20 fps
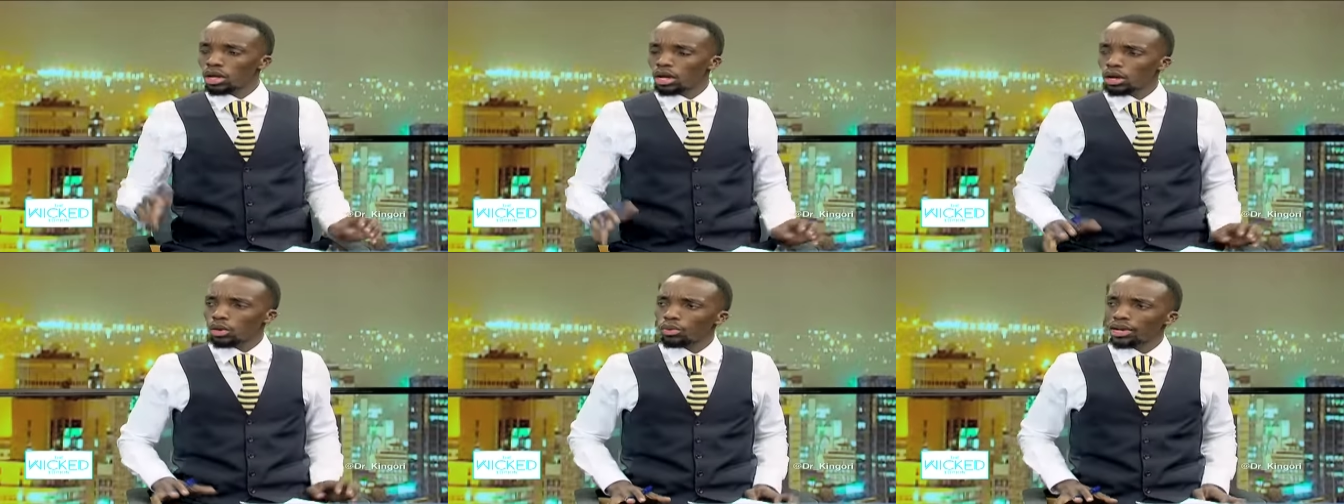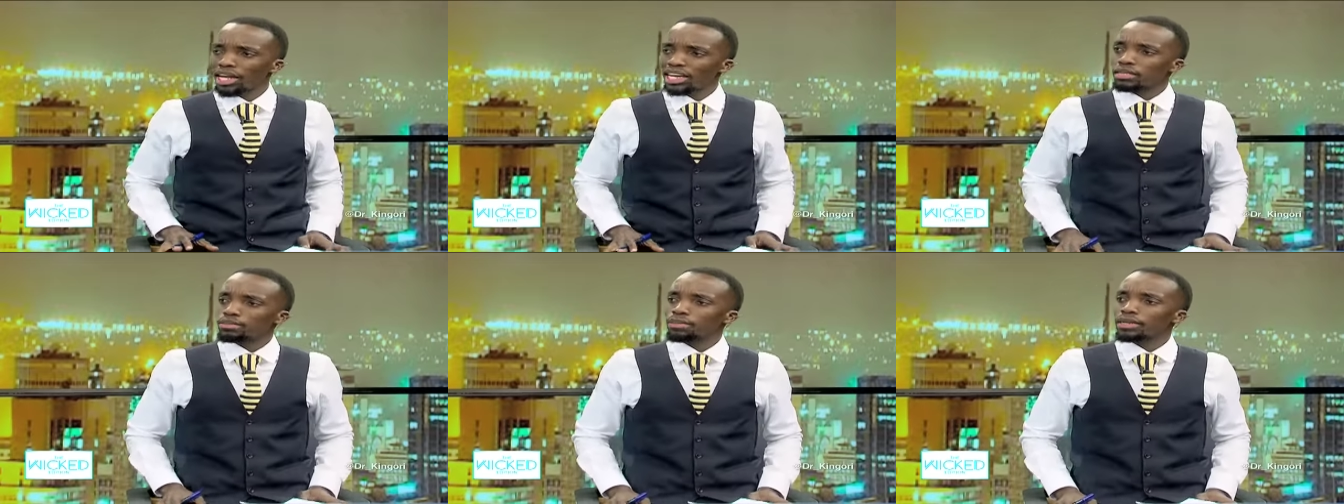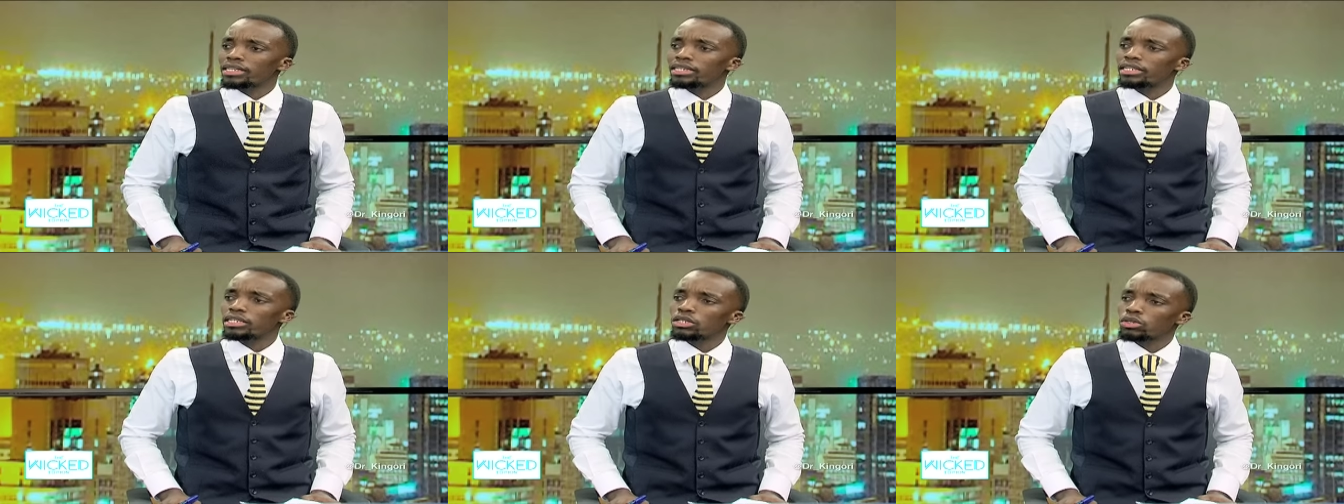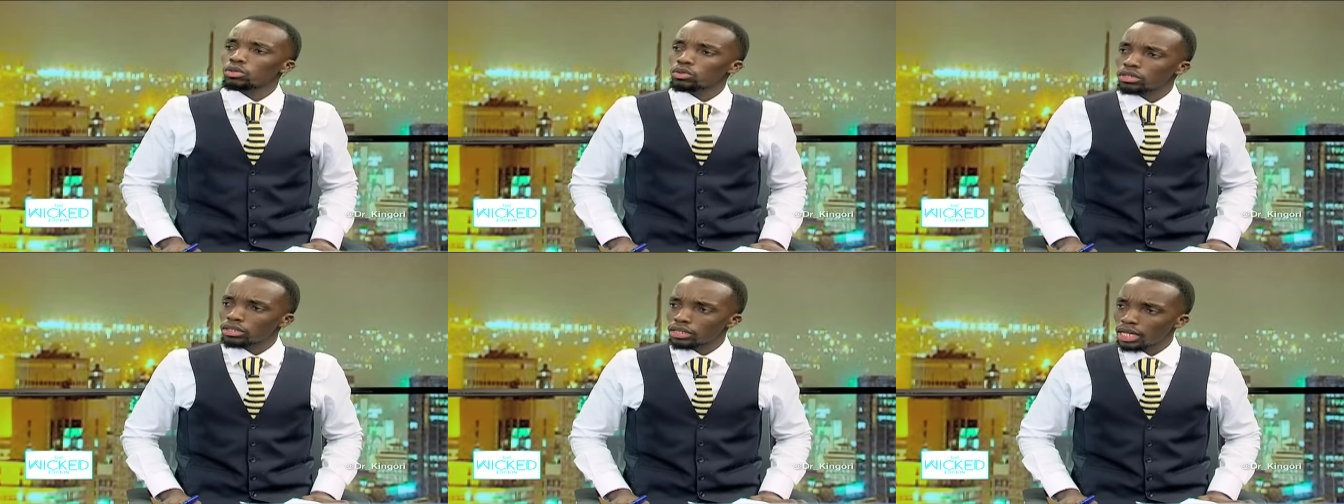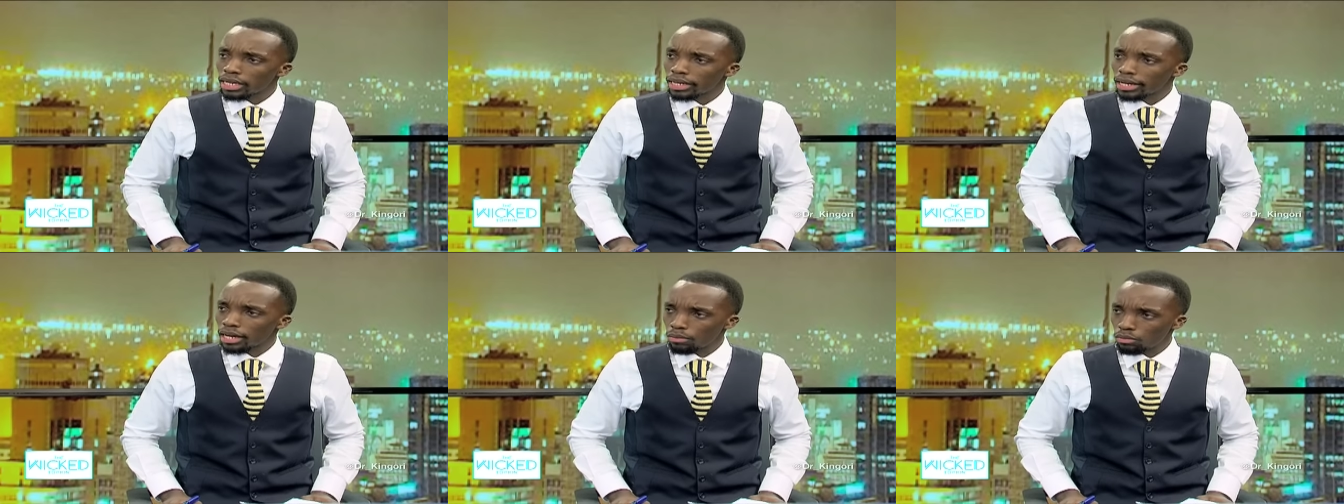Right. Kuna expectations
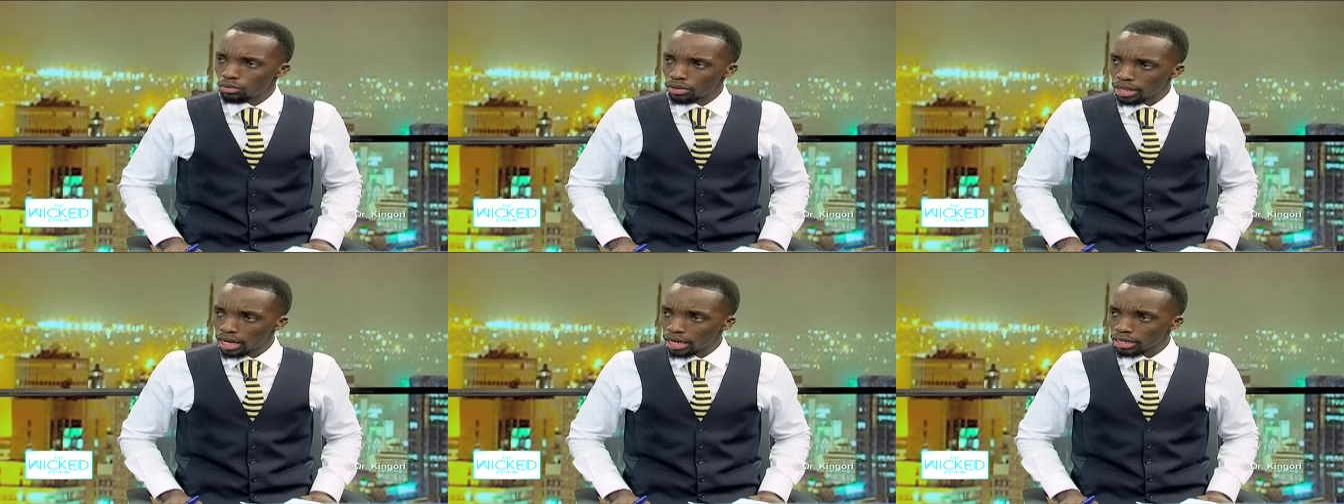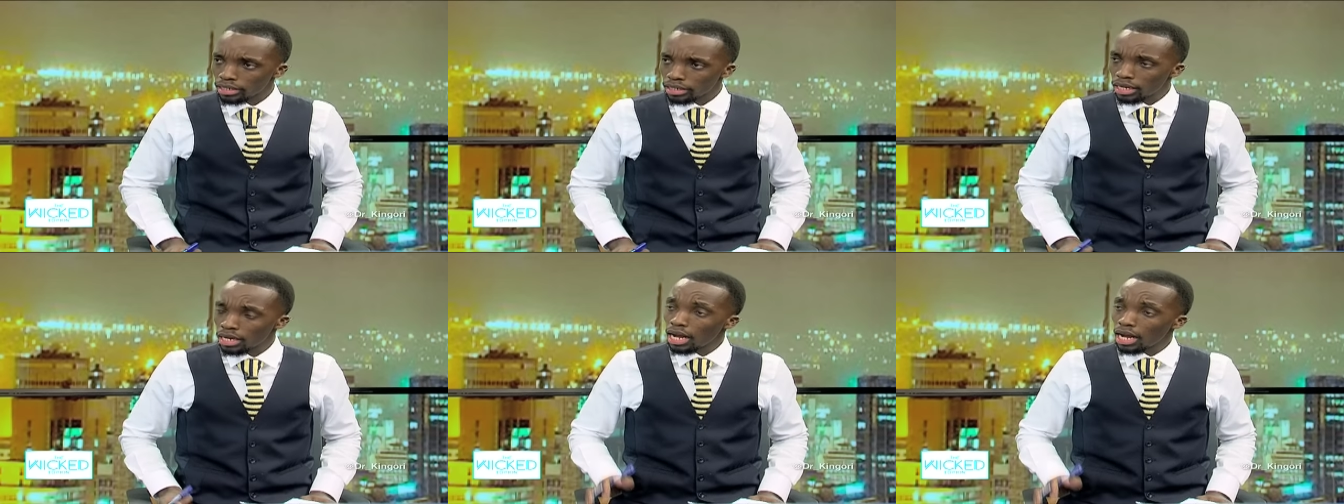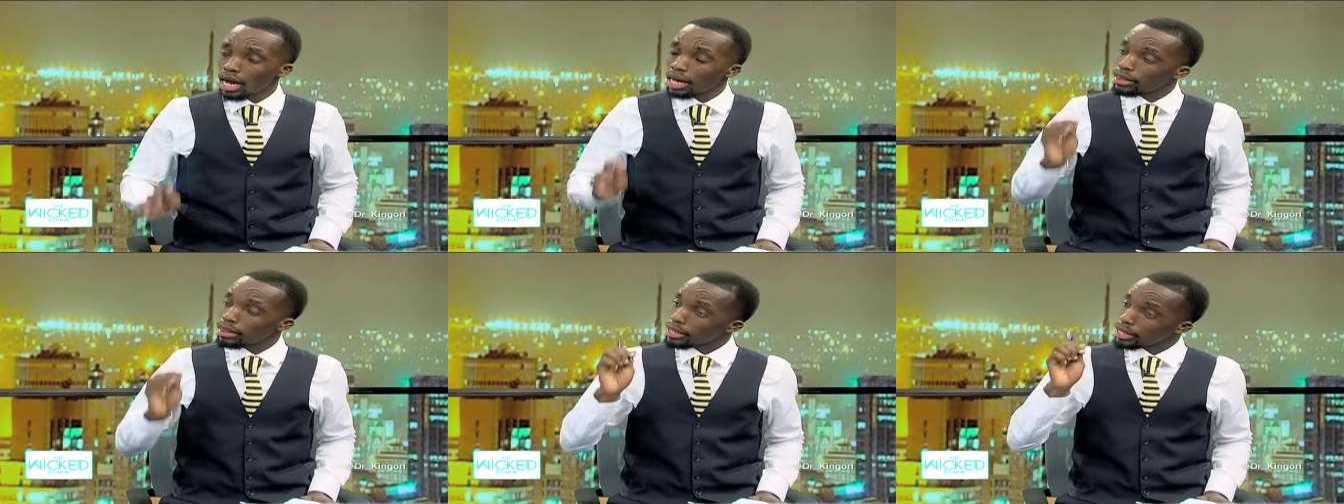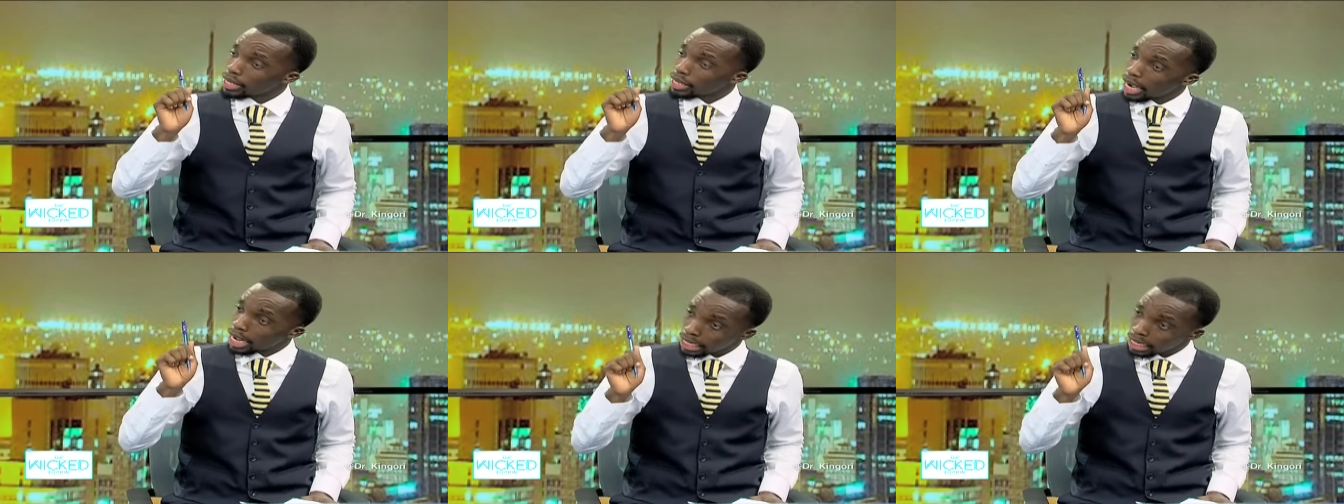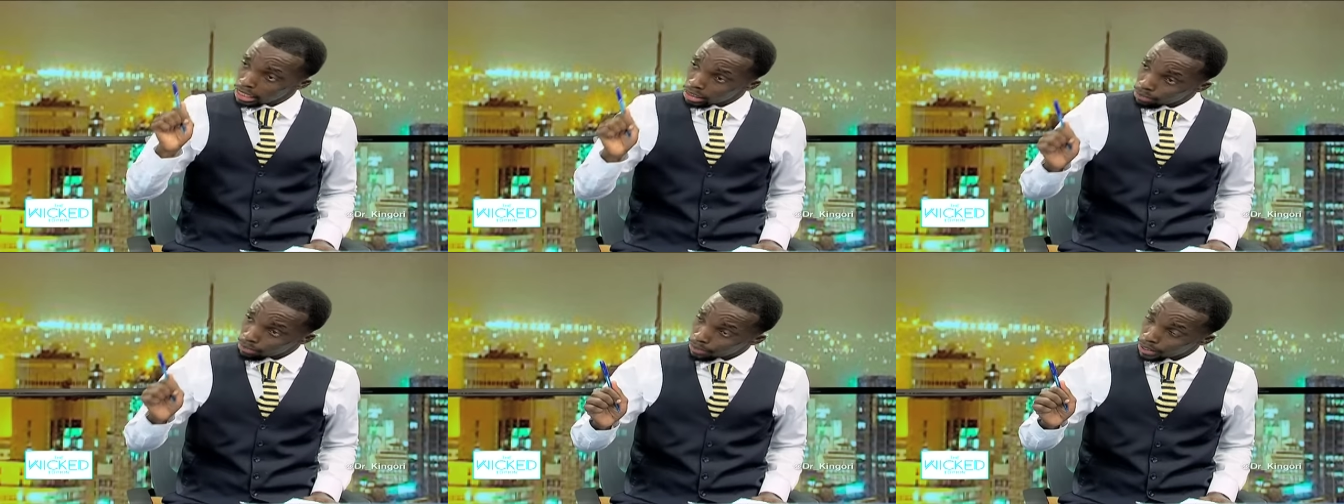that come with that. Yeah. I think I
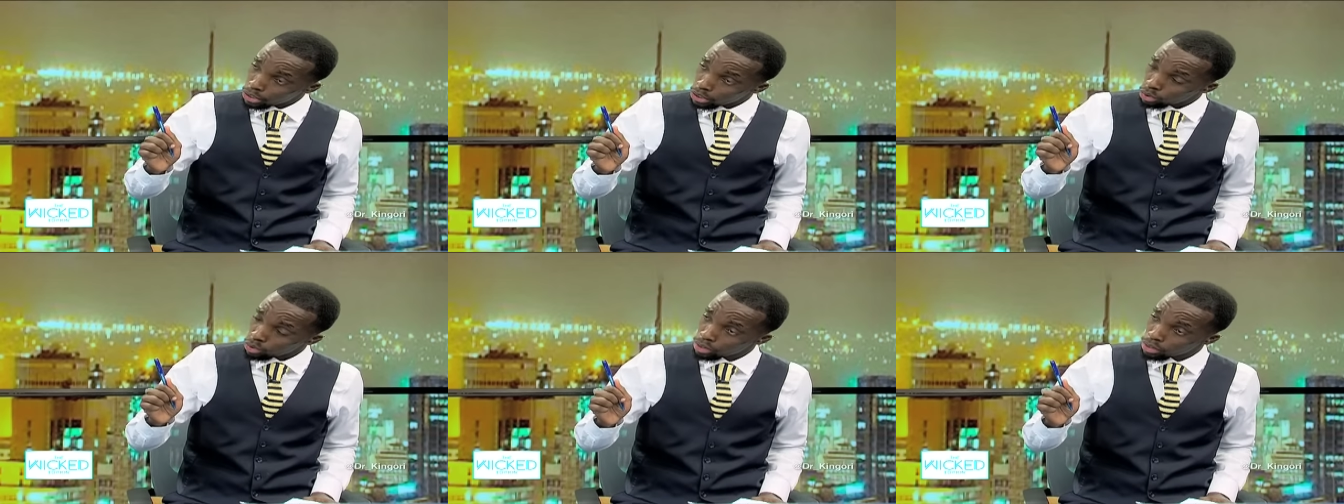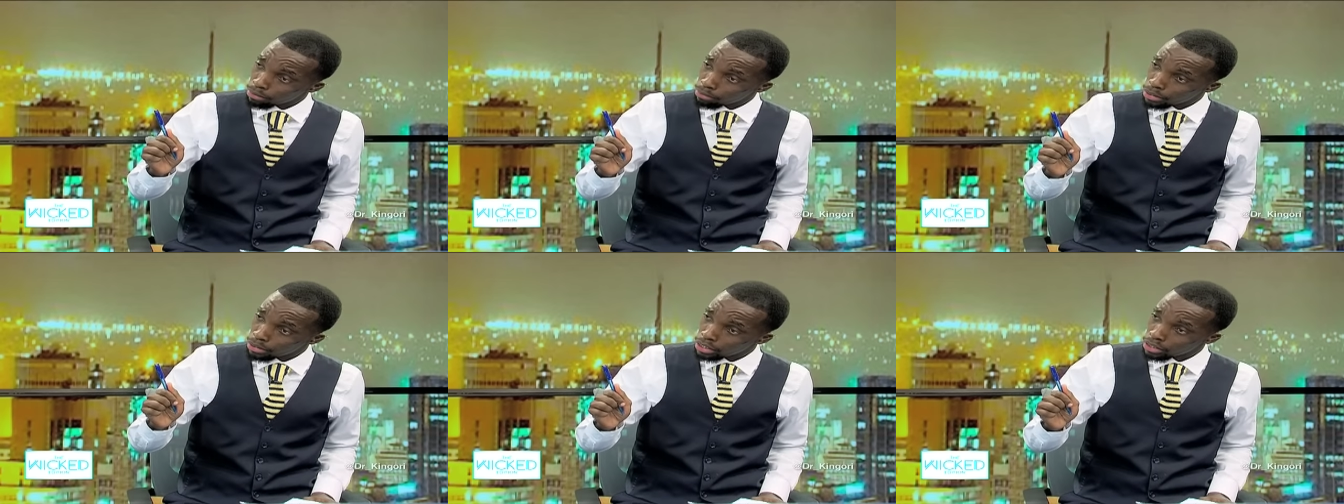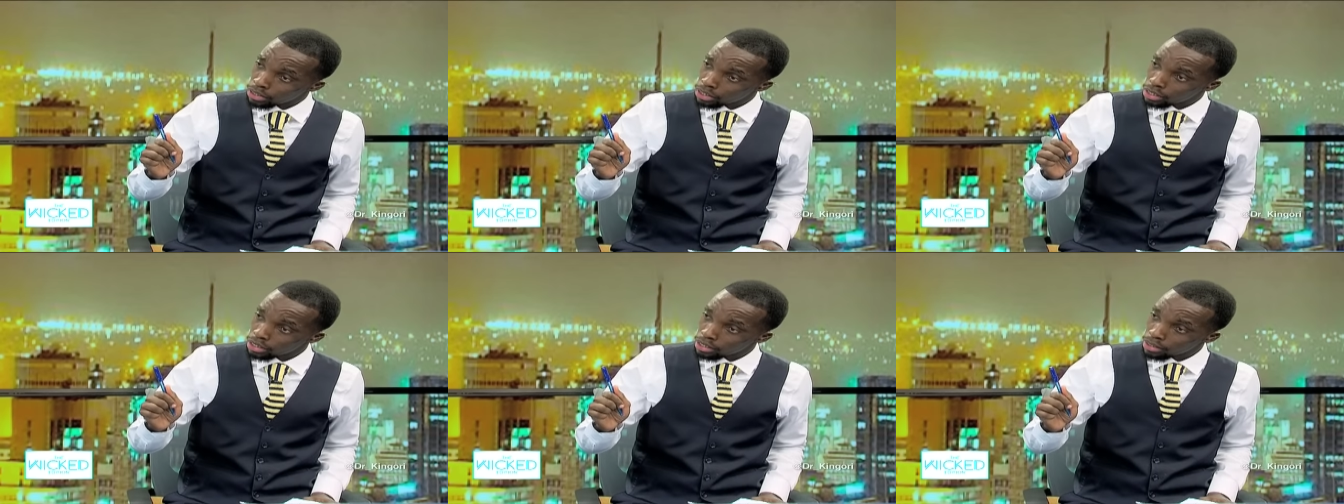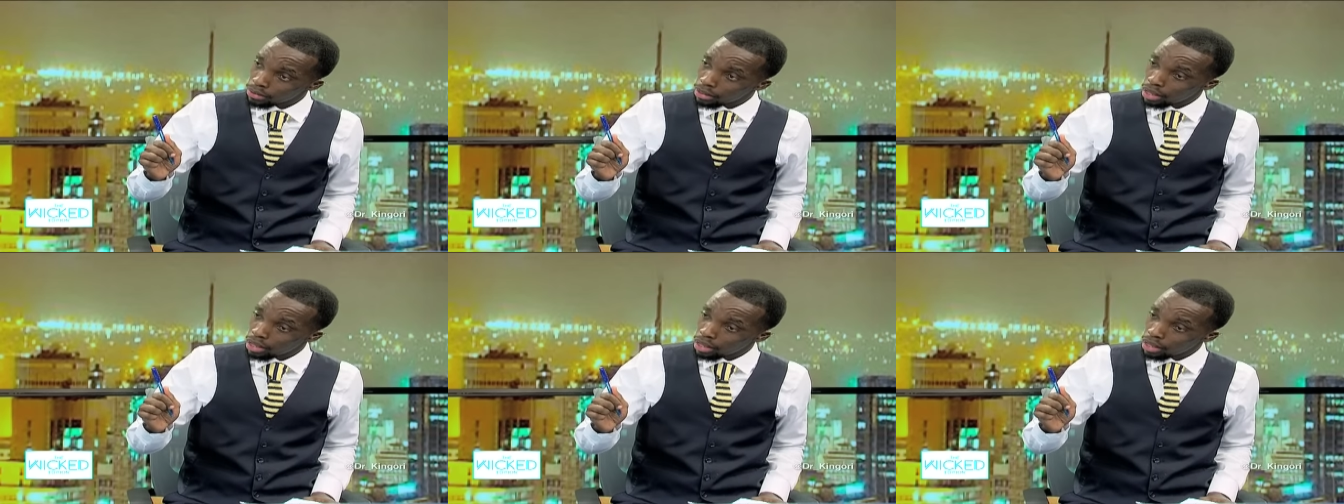respect your simplicity.